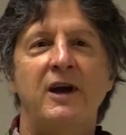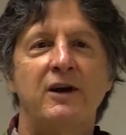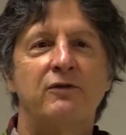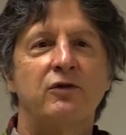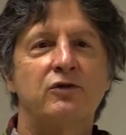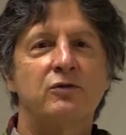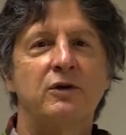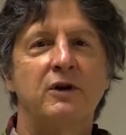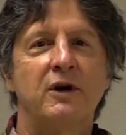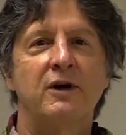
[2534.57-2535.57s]

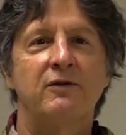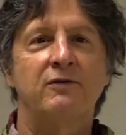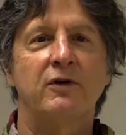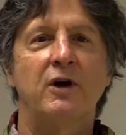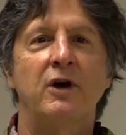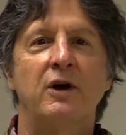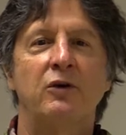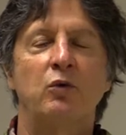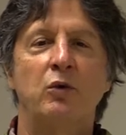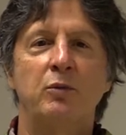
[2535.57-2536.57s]
anniversary of
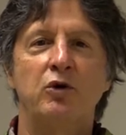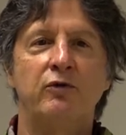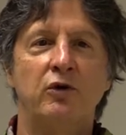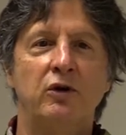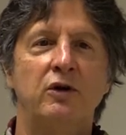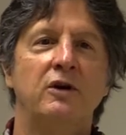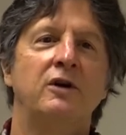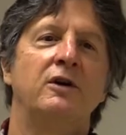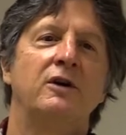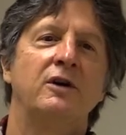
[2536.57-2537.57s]
the removal
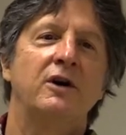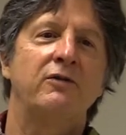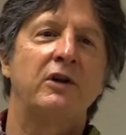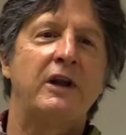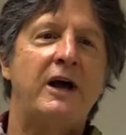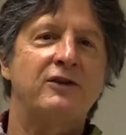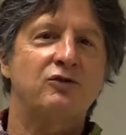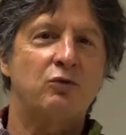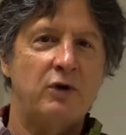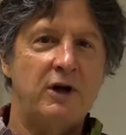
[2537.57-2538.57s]
of the
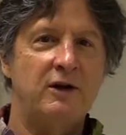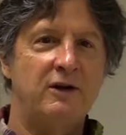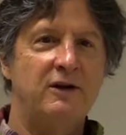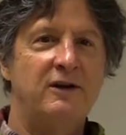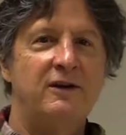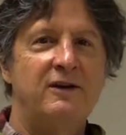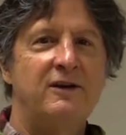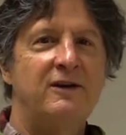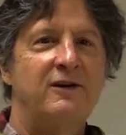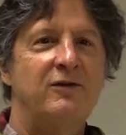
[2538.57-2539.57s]
last rail
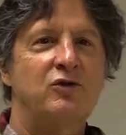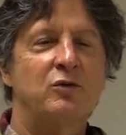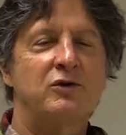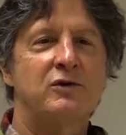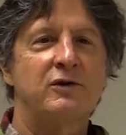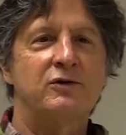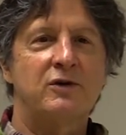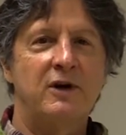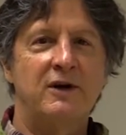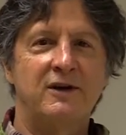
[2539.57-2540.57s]
of the Switzerland
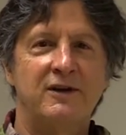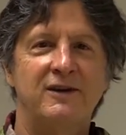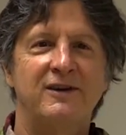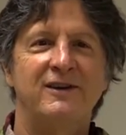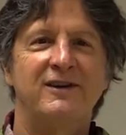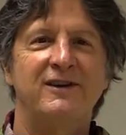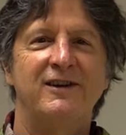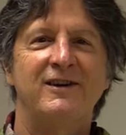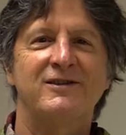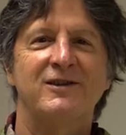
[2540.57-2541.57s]
Trail.
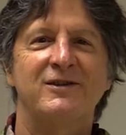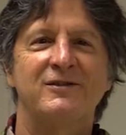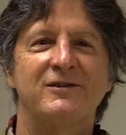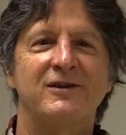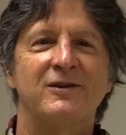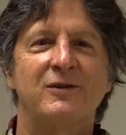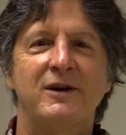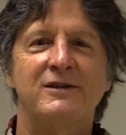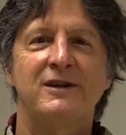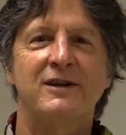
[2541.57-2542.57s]
And so it's
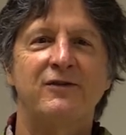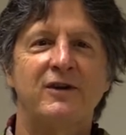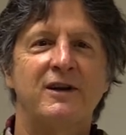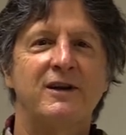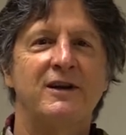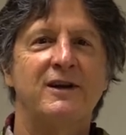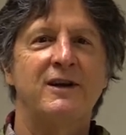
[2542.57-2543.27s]
quite a significant